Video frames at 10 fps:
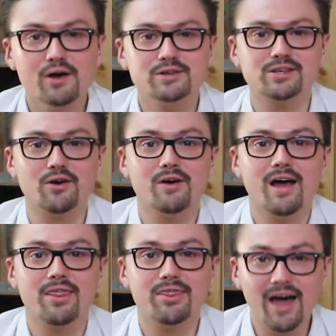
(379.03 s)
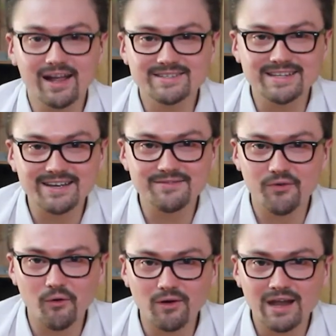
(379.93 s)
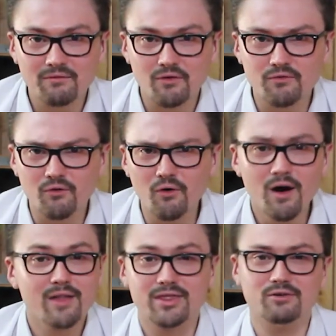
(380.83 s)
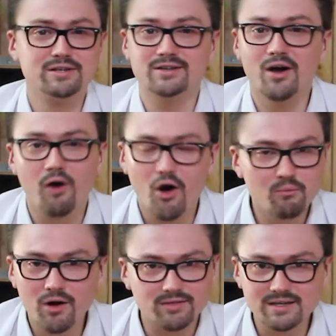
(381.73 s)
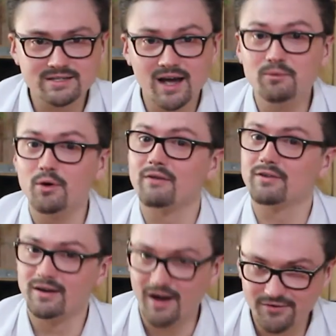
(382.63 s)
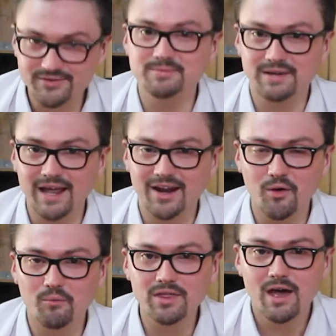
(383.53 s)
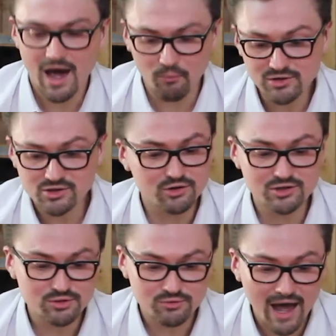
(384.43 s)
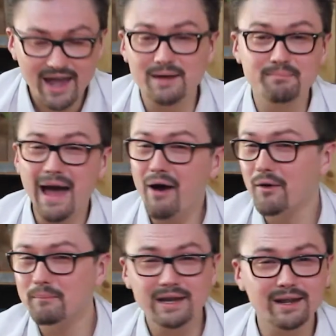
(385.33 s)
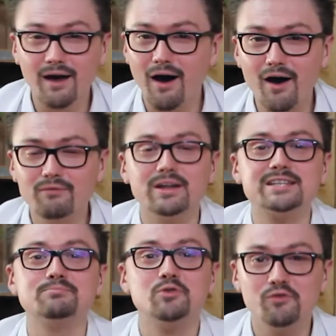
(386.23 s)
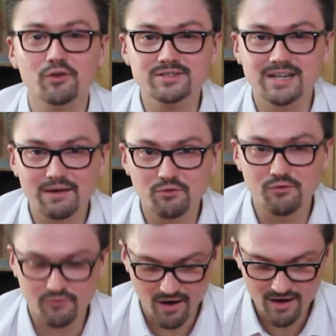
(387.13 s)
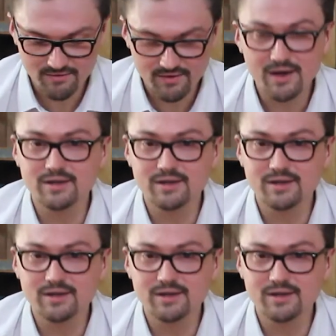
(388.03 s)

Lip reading: So that's it for level 4. There is no homework this time. You have enough to be getting on with. And once you can do that in about a minute and a half, let's move on to level 5.